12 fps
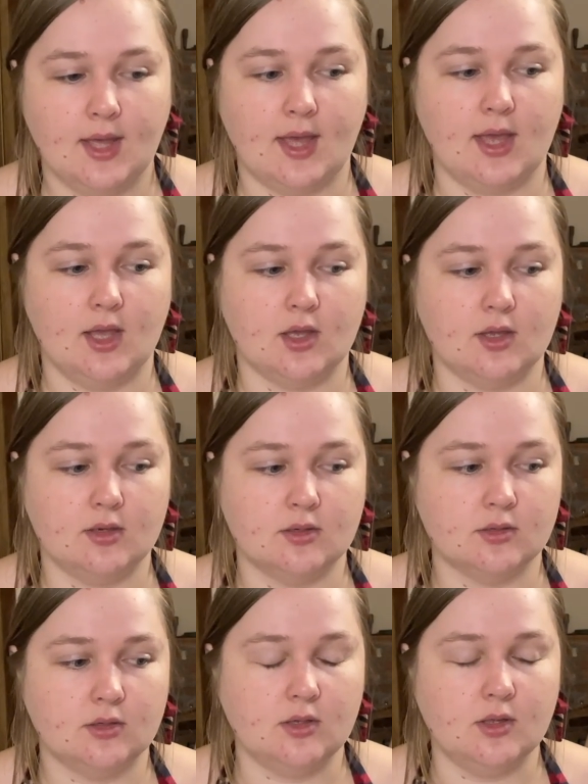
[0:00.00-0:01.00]

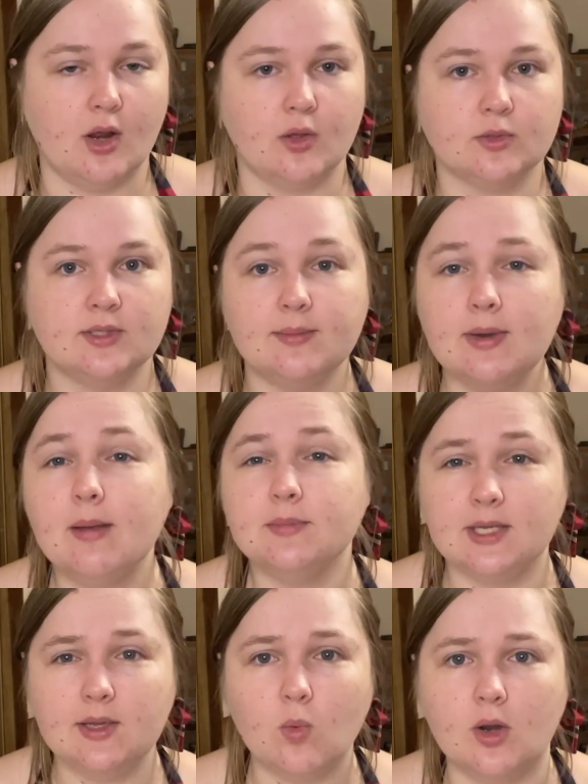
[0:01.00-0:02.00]
And, you know, sometimes
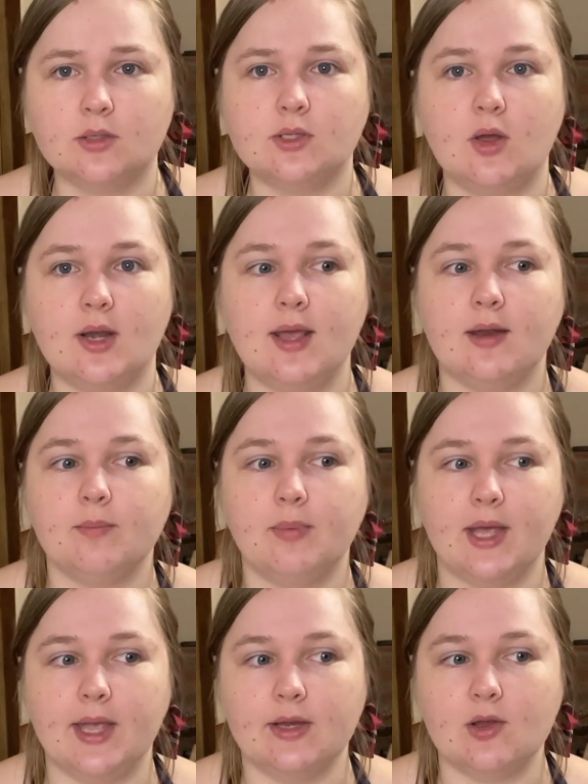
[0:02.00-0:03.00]
he works on it,
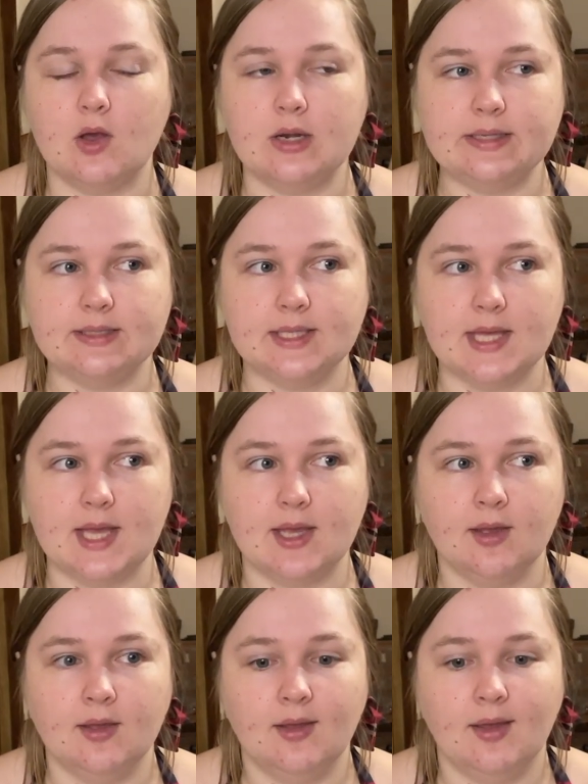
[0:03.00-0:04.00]
but
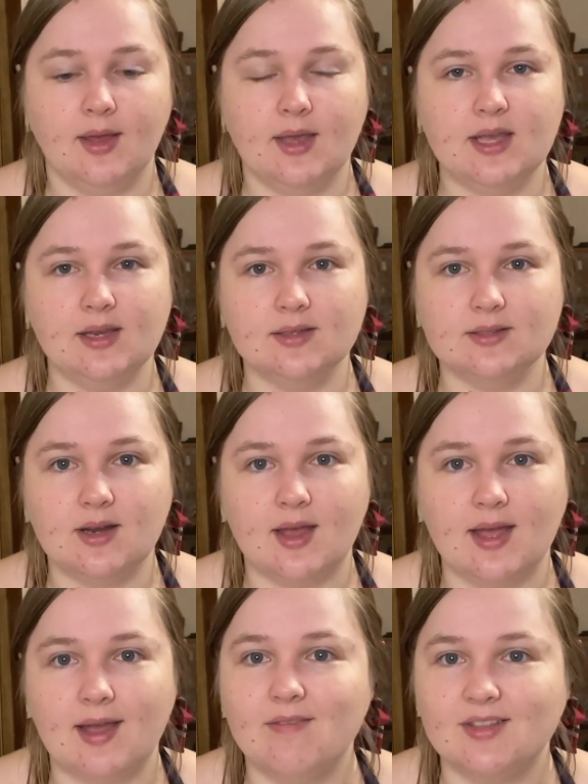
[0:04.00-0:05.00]
honestly, he does not
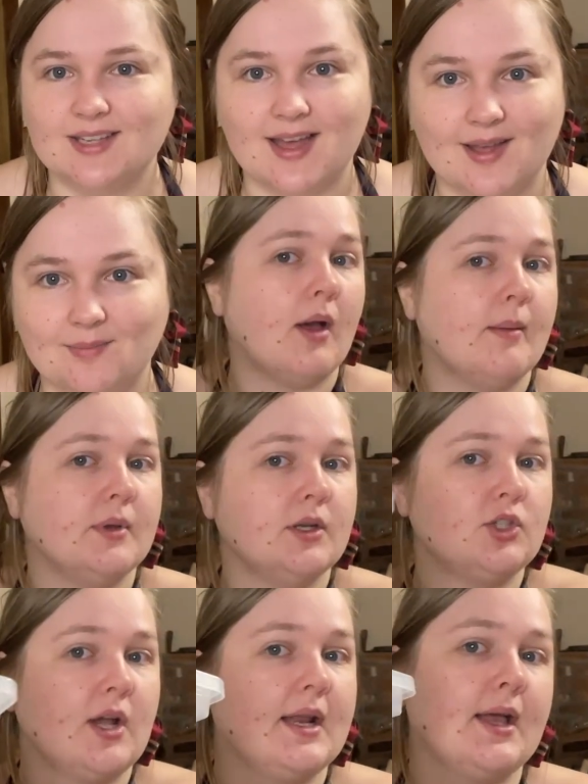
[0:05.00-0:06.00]
have the time. I'm going to
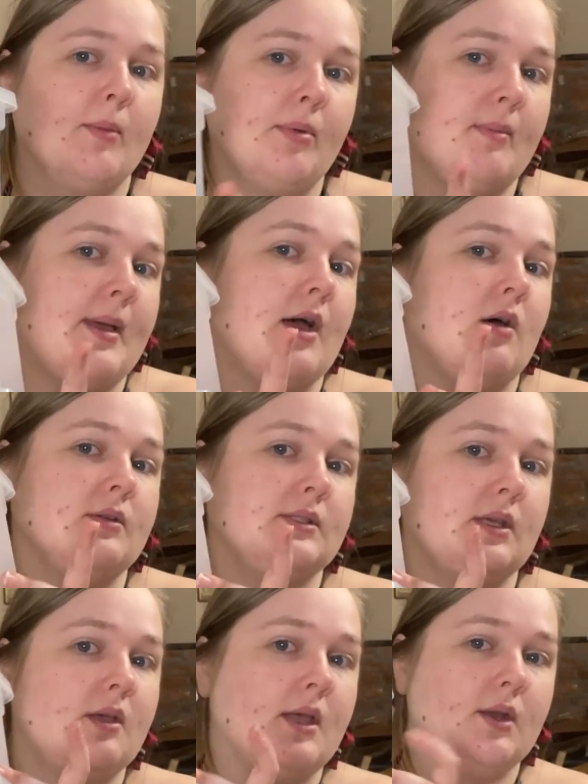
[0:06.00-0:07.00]
try to help him out
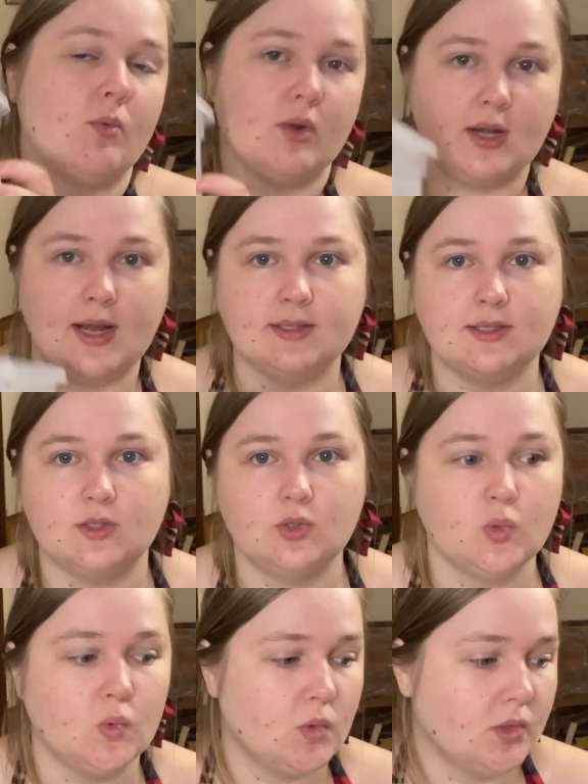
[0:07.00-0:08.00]
and organize his
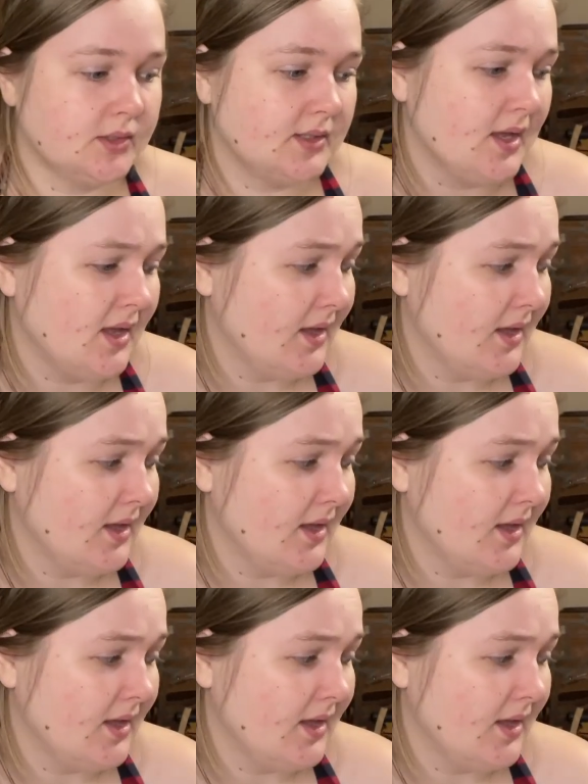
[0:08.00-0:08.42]
tools